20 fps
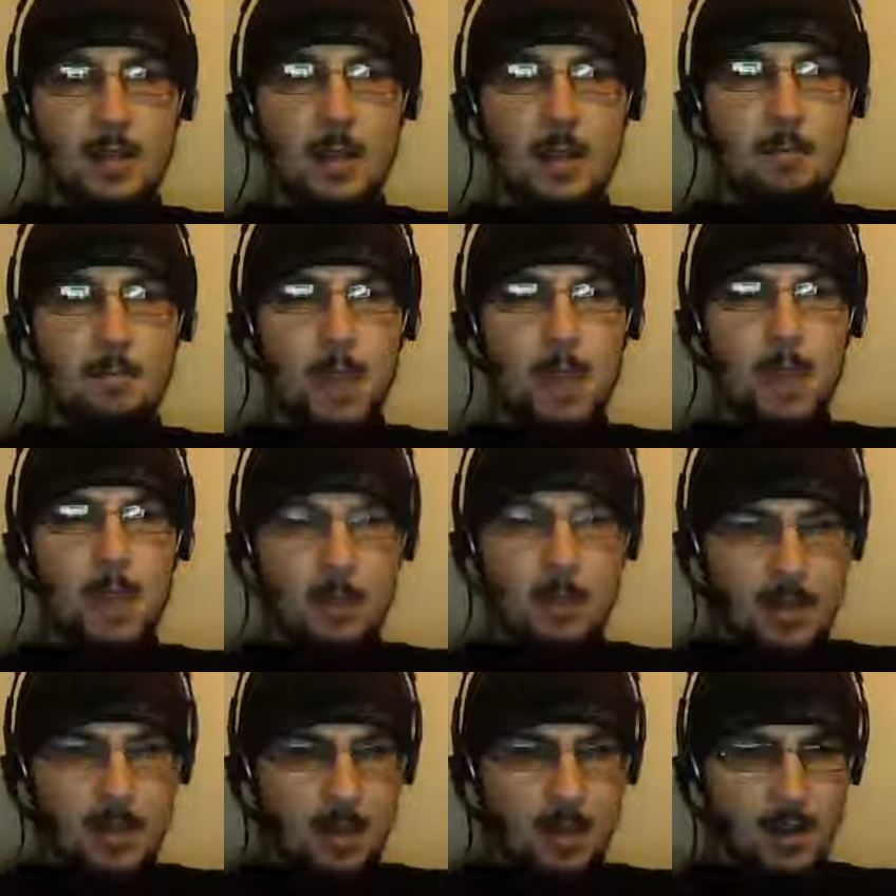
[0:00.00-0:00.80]
It may
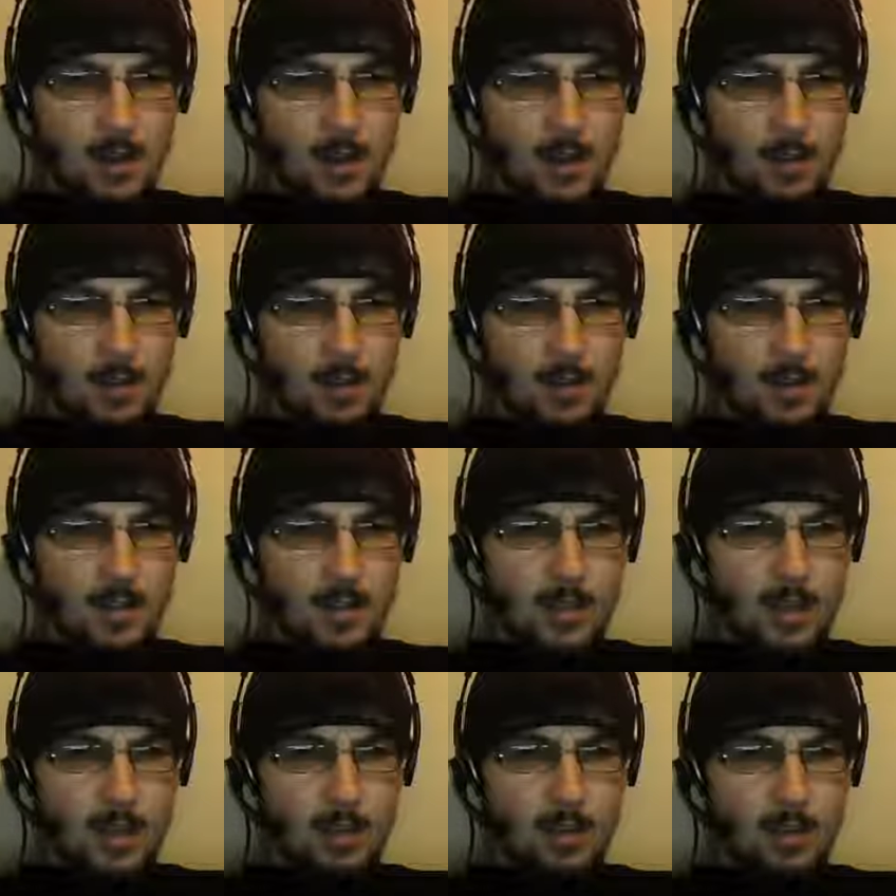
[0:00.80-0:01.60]
be talking about
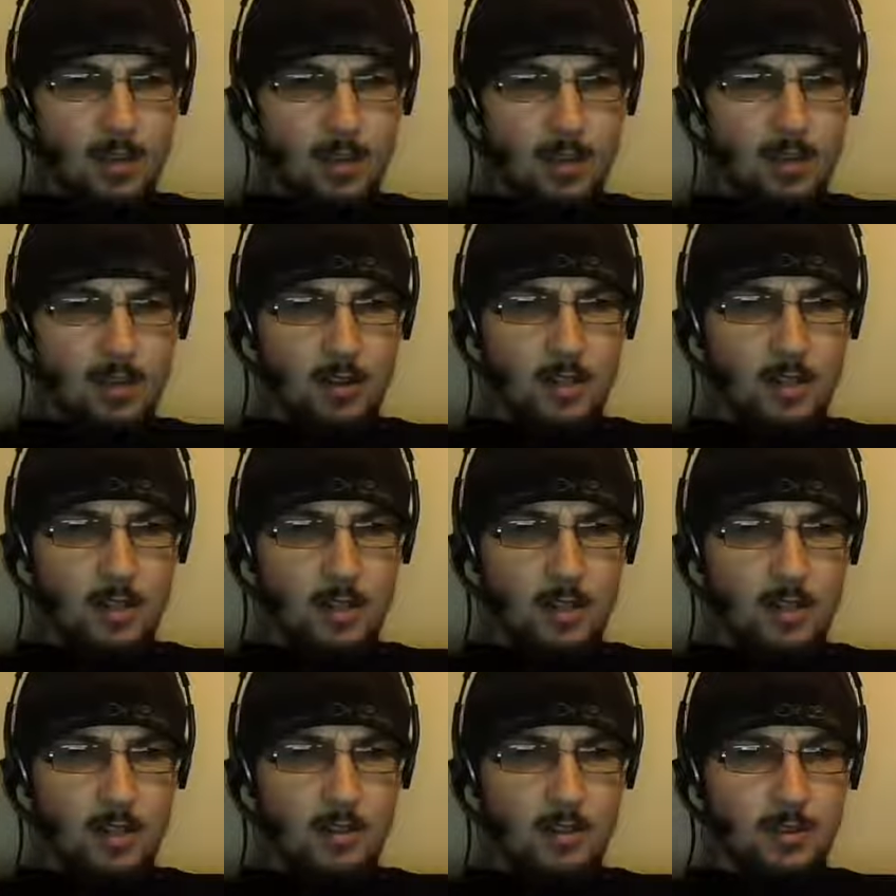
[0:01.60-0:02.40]

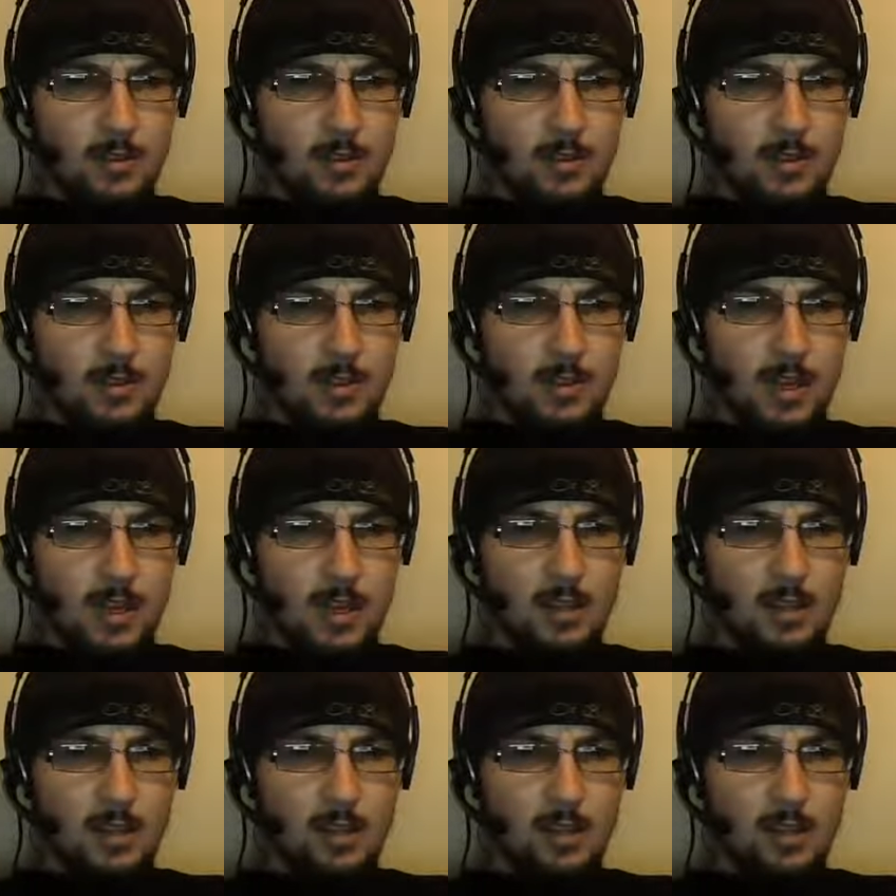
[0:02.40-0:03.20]
Scientology, because
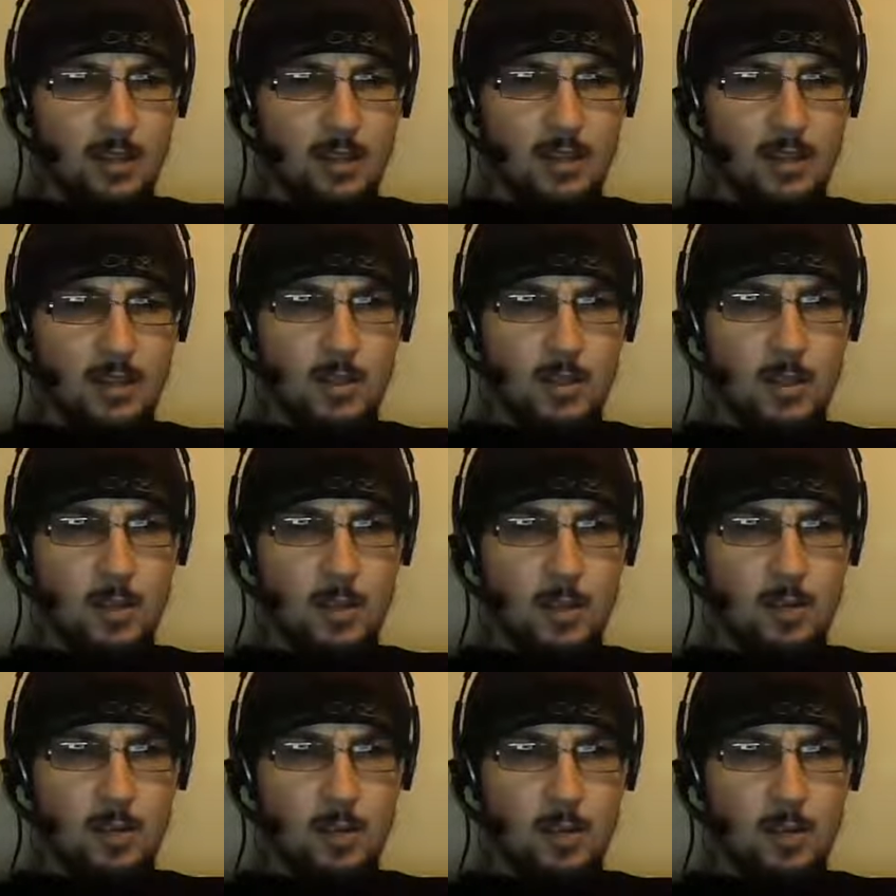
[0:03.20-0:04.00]
Scientology is
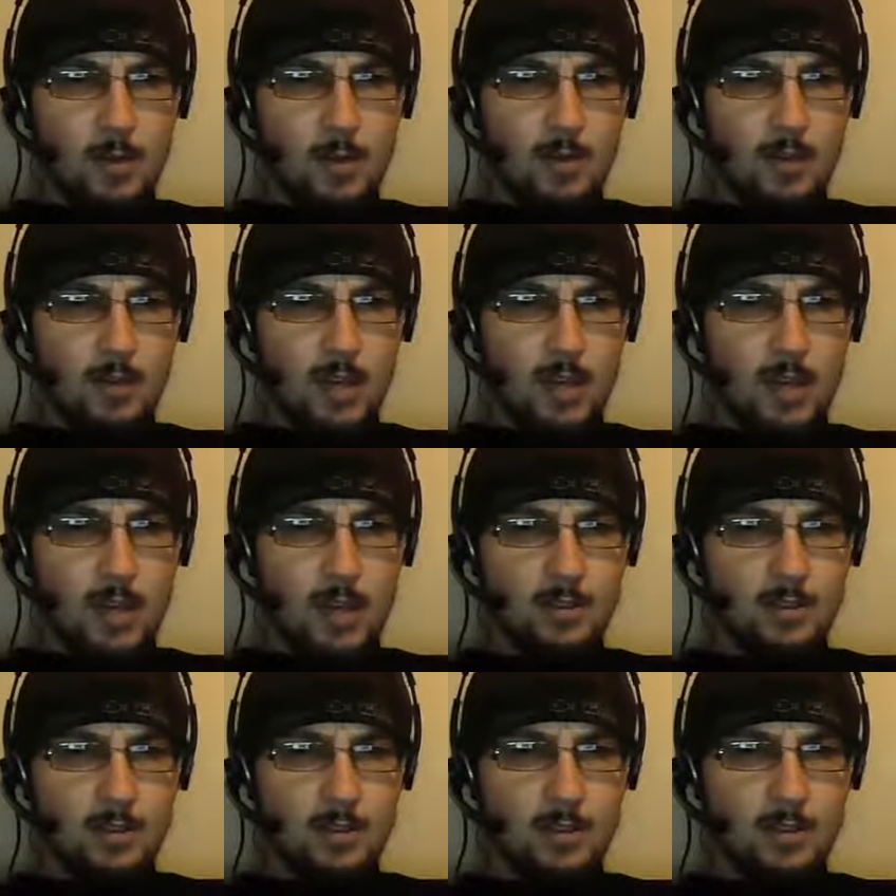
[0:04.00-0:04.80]
quite opposed to
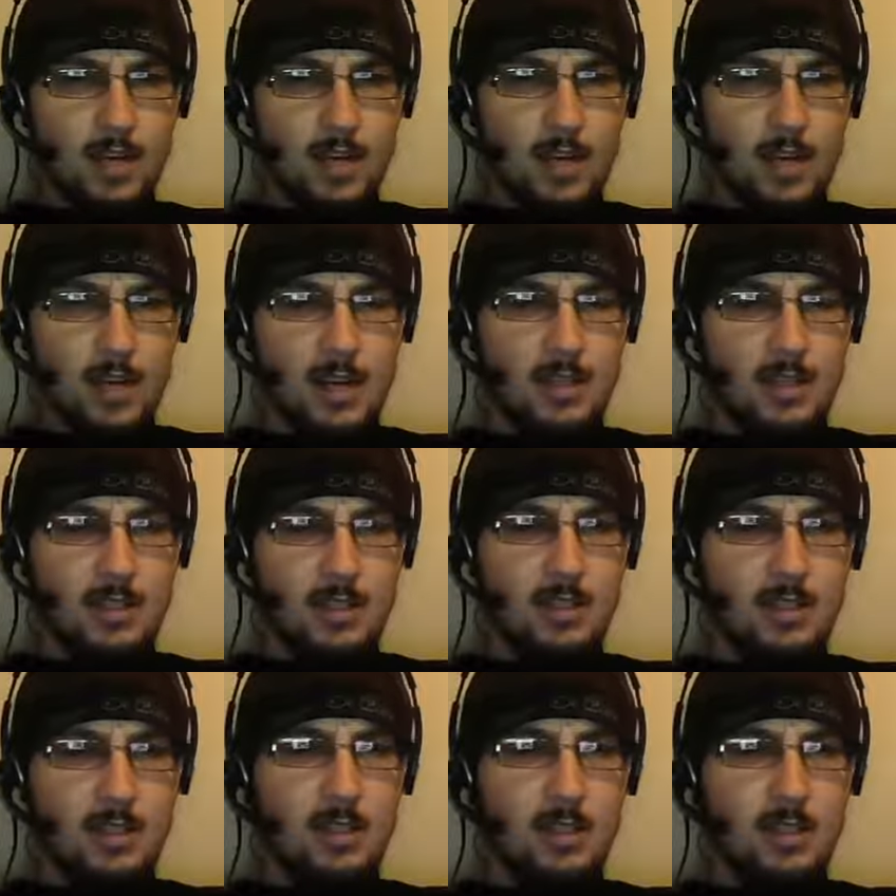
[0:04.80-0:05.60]
actual
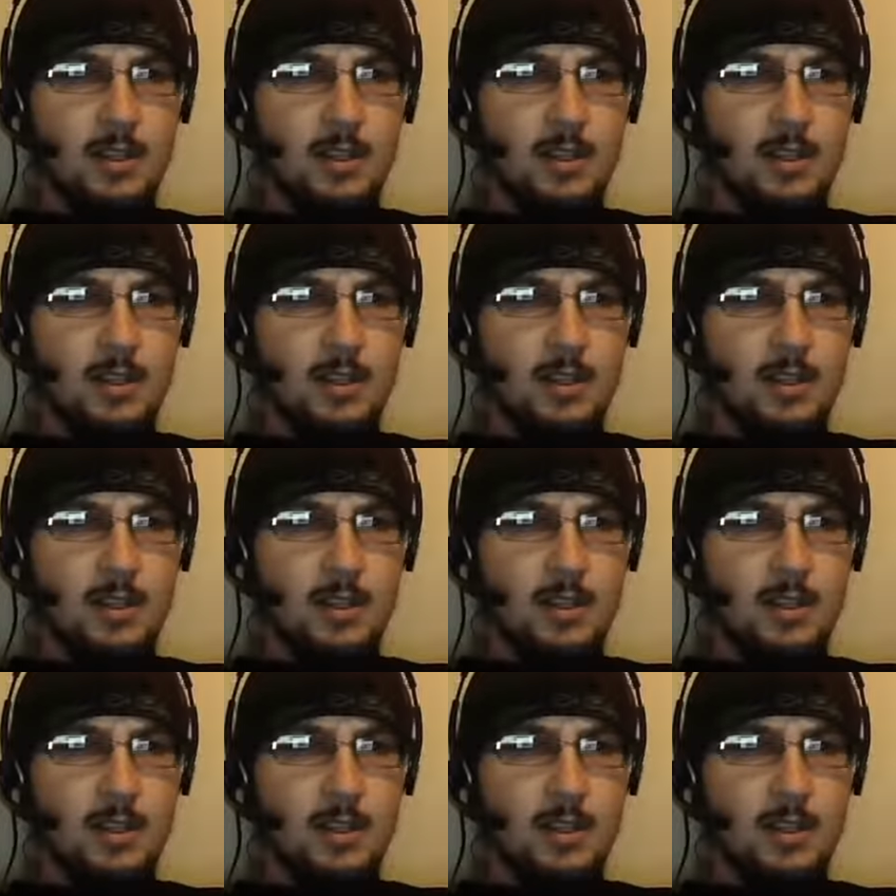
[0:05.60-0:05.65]
science.